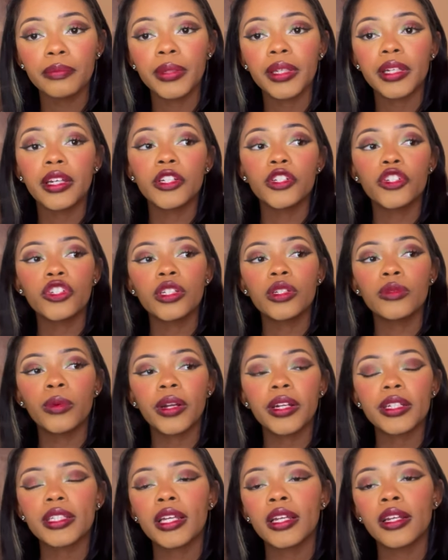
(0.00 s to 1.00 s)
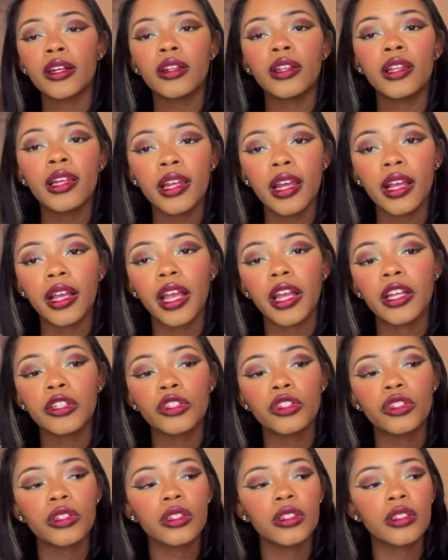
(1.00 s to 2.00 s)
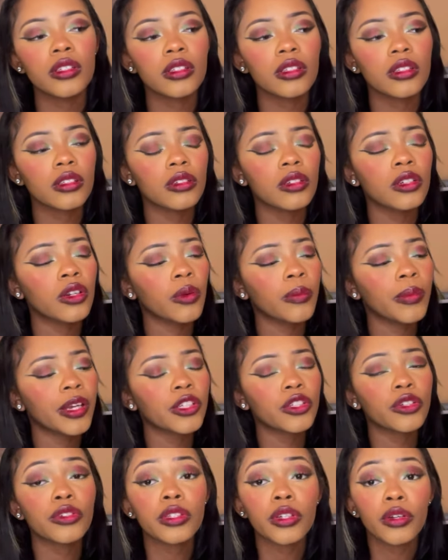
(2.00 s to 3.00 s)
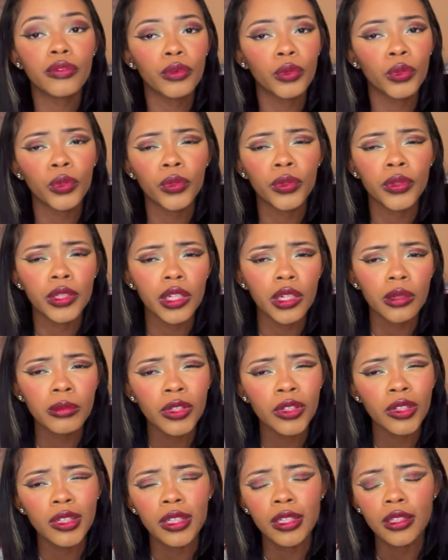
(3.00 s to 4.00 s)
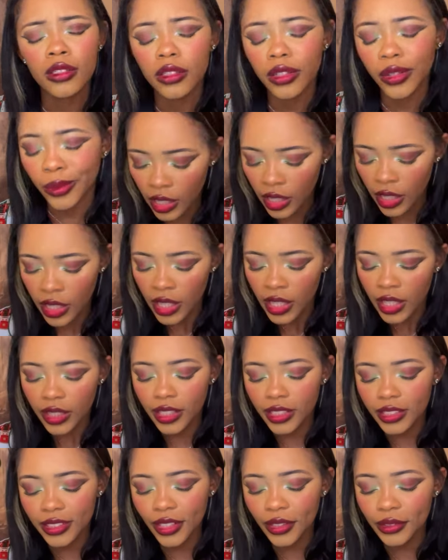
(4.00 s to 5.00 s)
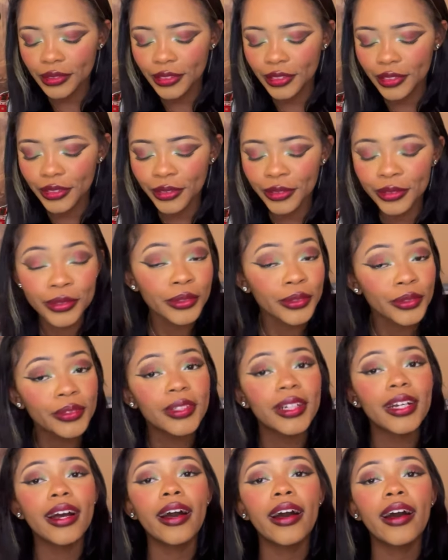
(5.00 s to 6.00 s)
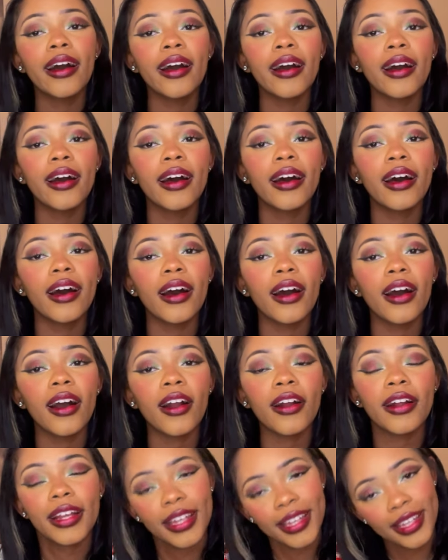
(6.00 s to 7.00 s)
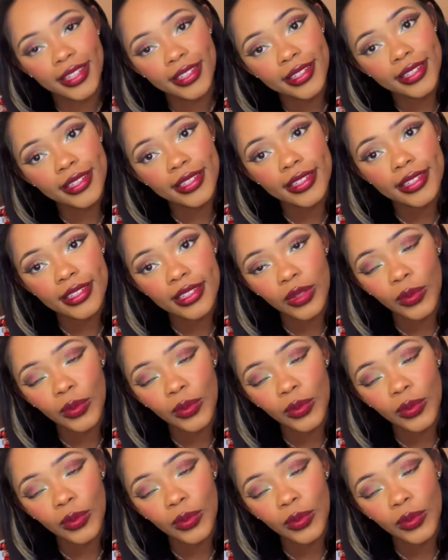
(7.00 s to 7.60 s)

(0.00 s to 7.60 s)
Because she works at a clinic and she's, you know, makes herself vocal in the community. So let's go to our kids.